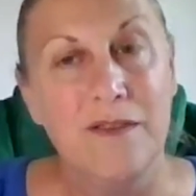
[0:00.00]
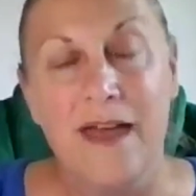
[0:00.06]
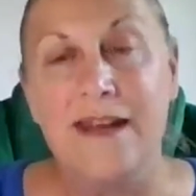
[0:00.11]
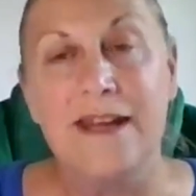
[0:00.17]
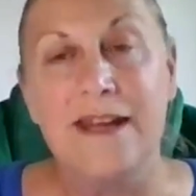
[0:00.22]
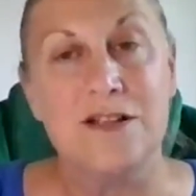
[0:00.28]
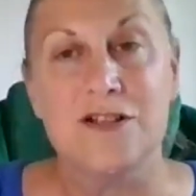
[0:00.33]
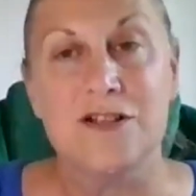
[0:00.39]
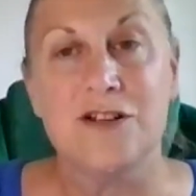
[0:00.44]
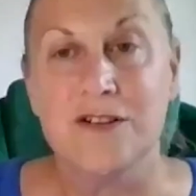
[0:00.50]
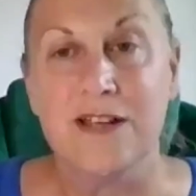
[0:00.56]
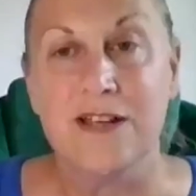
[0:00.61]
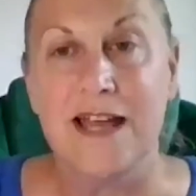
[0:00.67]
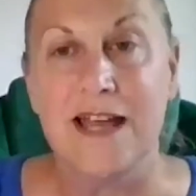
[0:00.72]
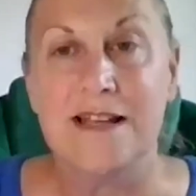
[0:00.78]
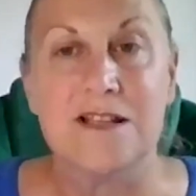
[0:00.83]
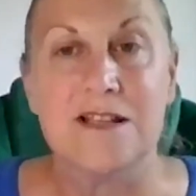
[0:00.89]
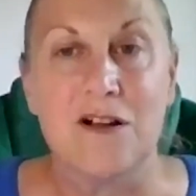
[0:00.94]
then it's
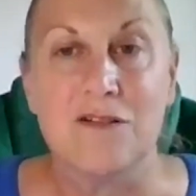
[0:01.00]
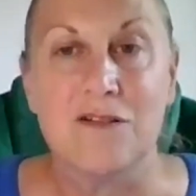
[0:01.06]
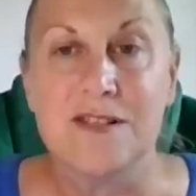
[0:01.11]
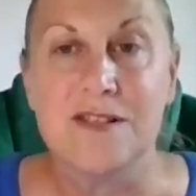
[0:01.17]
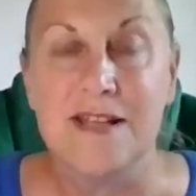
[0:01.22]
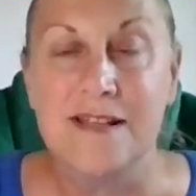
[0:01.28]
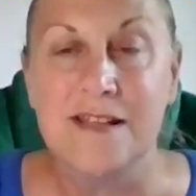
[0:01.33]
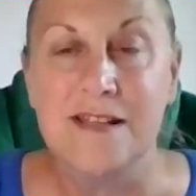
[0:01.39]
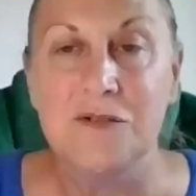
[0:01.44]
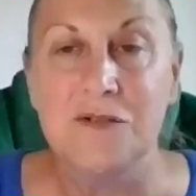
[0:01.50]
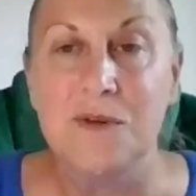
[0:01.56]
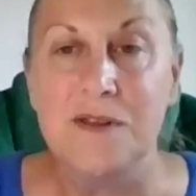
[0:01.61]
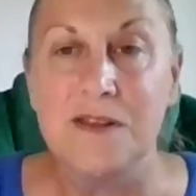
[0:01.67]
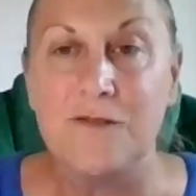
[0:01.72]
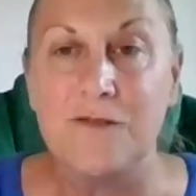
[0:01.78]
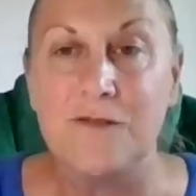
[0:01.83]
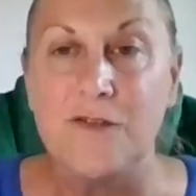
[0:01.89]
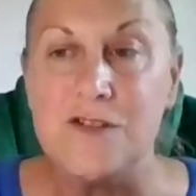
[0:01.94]
okay to continue
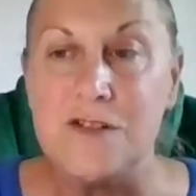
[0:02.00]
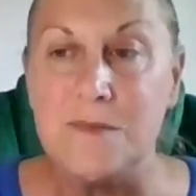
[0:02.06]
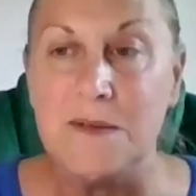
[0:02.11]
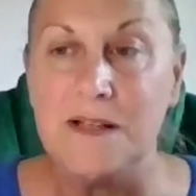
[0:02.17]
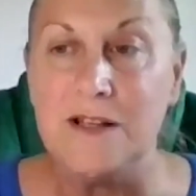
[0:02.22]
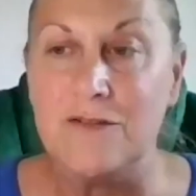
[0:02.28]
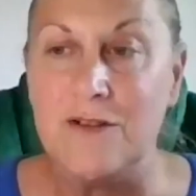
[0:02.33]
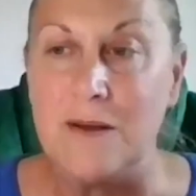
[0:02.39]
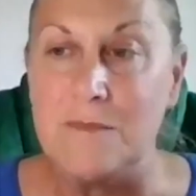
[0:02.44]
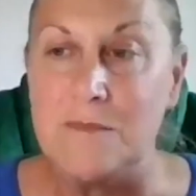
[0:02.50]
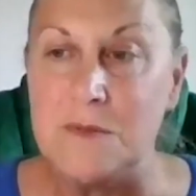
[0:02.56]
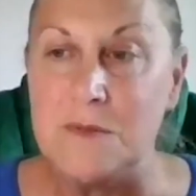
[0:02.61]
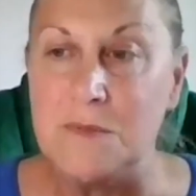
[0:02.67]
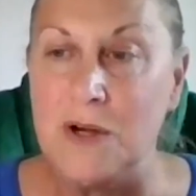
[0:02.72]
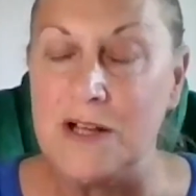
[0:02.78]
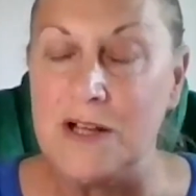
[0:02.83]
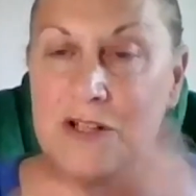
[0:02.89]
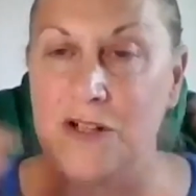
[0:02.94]
with your 50 milligrams,
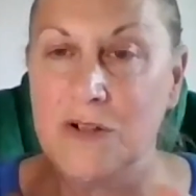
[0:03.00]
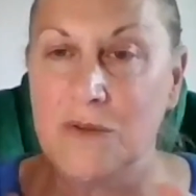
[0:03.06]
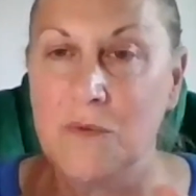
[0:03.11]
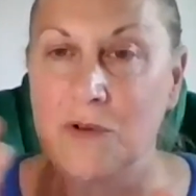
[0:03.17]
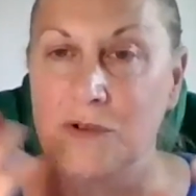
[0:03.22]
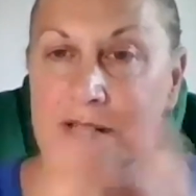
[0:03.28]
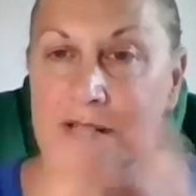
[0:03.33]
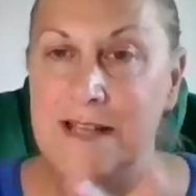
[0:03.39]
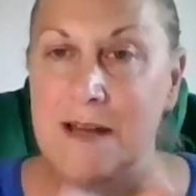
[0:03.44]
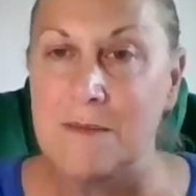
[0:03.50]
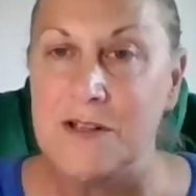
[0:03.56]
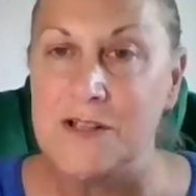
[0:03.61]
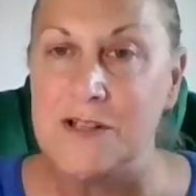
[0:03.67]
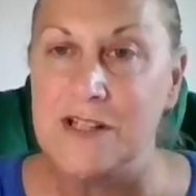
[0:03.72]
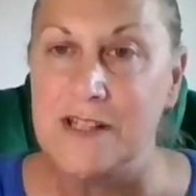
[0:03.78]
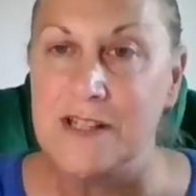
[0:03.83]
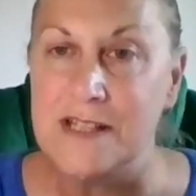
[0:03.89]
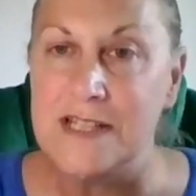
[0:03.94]
but I don't want you
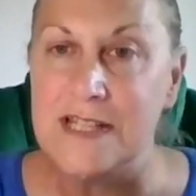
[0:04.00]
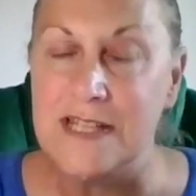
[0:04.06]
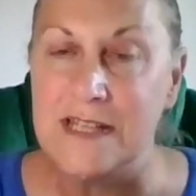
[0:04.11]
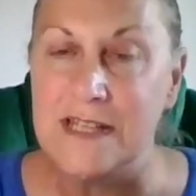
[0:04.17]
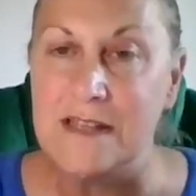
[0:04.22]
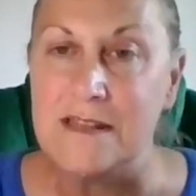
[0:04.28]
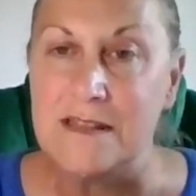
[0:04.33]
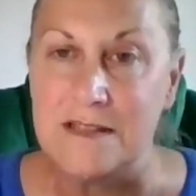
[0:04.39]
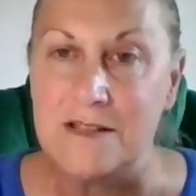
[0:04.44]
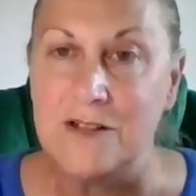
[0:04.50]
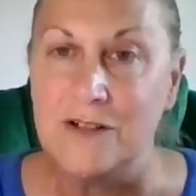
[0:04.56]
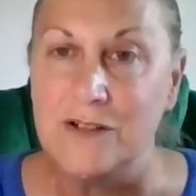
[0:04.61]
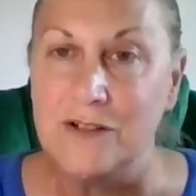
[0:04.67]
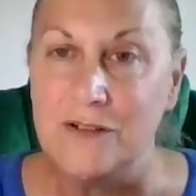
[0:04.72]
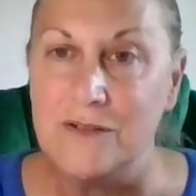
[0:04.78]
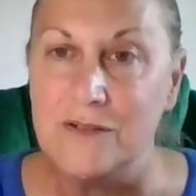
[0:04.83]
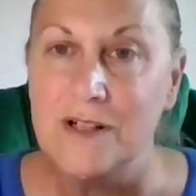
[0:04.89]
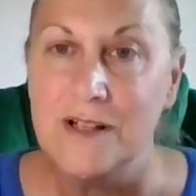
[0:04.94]
damaging your teeth.
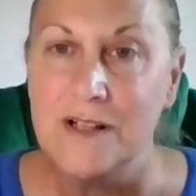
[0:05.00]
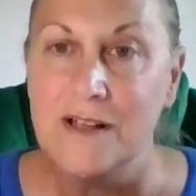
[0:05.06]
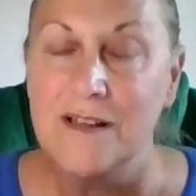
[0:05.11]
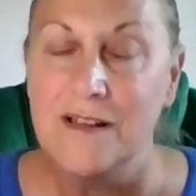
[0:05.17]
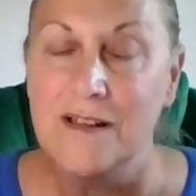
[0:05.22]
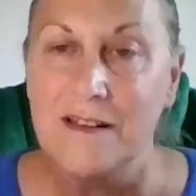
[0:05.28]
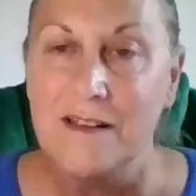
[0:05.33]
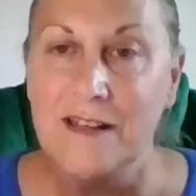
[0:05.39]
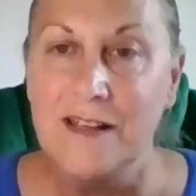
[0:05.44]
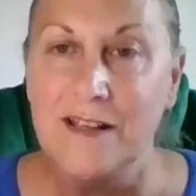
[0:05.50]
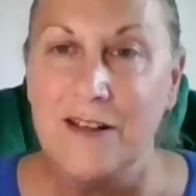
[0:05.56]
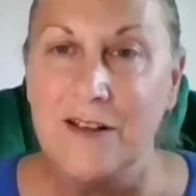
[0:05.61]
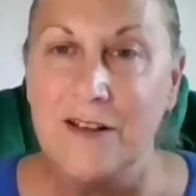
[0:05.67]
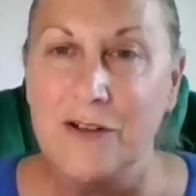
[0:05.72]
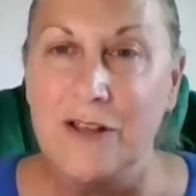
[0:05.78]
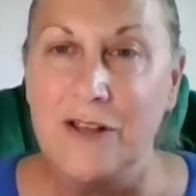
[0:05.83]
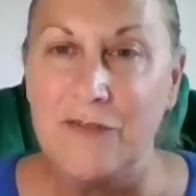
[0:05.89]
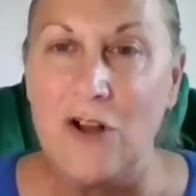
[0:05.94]
So
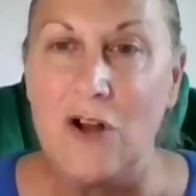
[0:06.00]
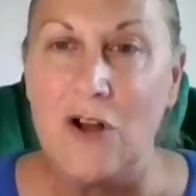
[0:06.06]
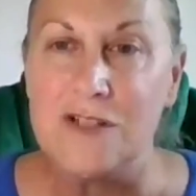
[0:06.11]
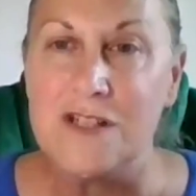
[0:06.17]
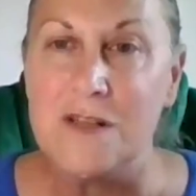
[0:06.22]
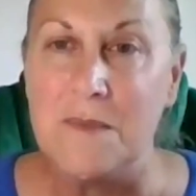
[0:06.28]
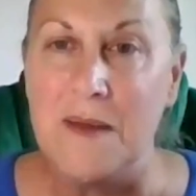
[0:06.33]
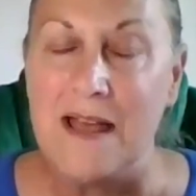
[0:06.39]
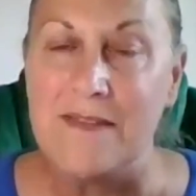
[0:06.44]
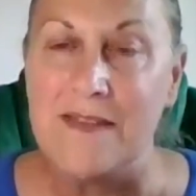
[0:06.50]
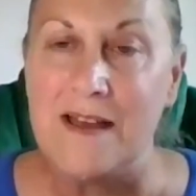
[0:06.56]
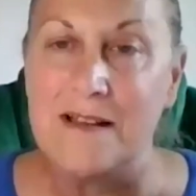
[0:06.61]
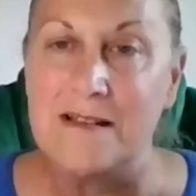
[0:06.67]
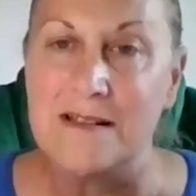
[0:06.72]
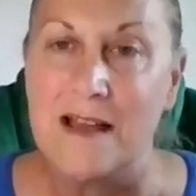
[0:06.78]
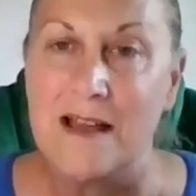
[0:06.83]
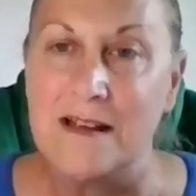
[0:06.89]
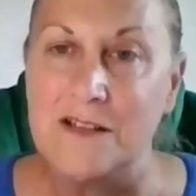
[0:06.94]
you've got to bear
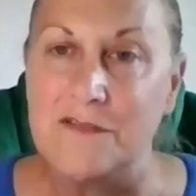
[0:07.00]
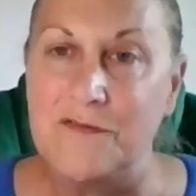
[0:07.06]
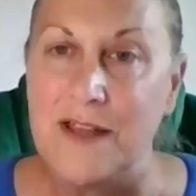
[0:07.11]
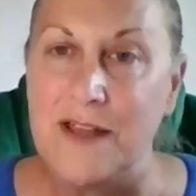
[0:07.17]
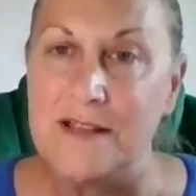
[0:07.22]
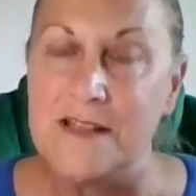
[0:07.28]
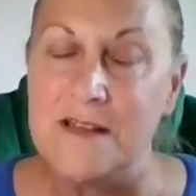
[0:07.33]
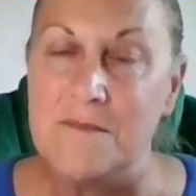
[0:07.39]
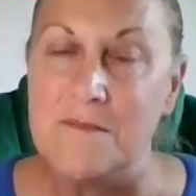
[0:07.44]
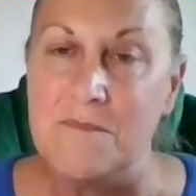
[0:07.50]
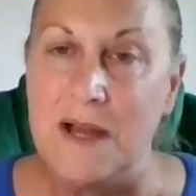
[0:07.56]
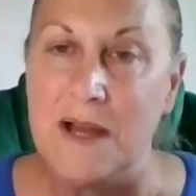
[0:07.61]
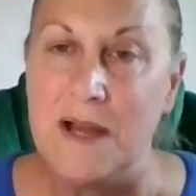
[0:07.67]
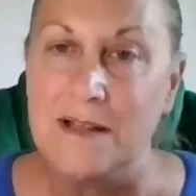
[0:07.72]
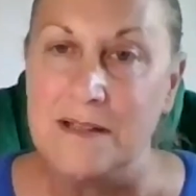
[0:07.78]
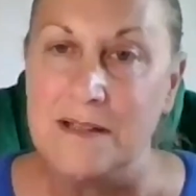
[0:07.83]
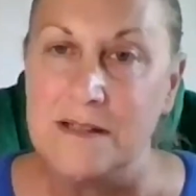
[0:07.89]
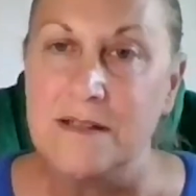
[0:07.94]
that side effect in
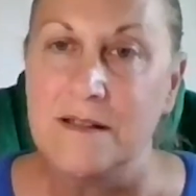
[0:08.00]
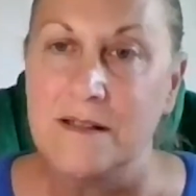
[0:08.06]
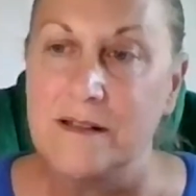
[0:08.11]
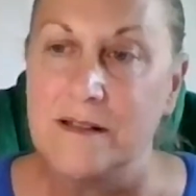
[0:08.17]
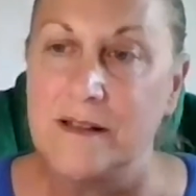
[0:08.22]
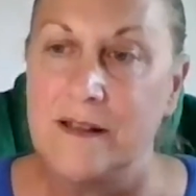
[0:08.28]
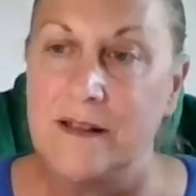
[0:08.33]
mind.